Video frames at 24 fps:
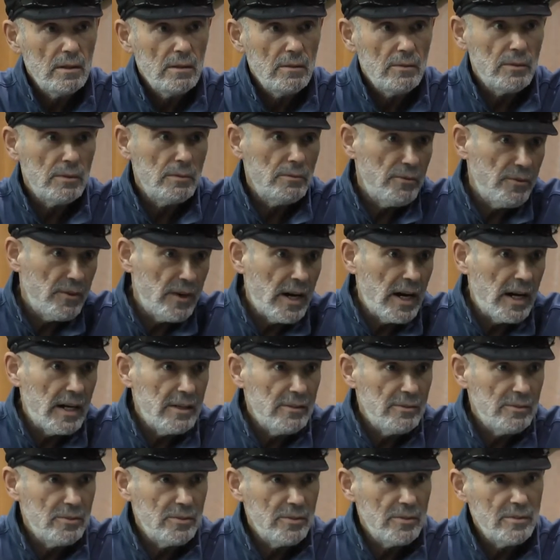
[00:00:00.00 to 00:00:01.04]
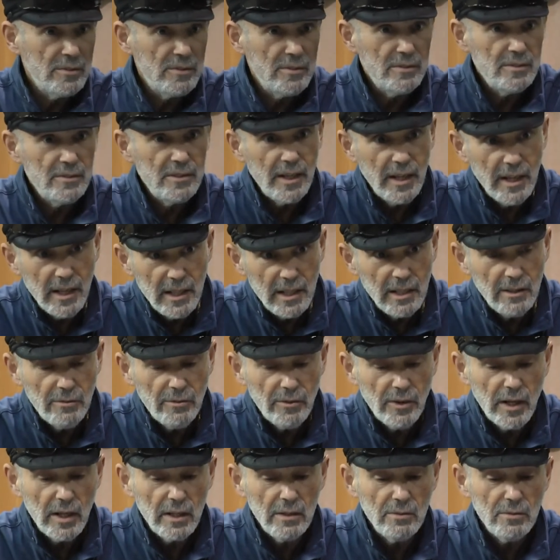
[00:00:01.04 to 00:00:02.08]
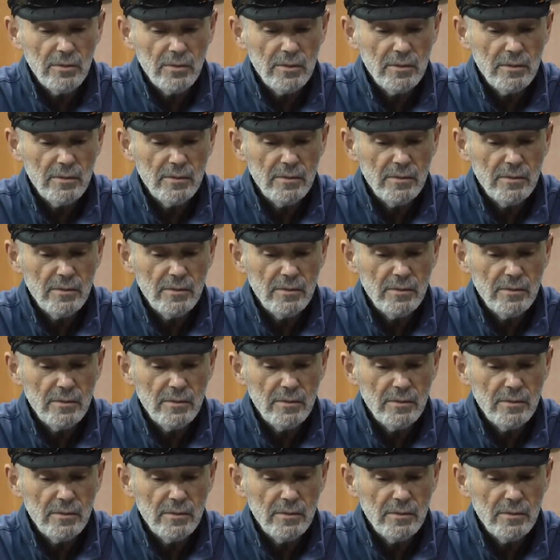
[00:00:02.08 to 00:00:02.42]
from five to eighty-five.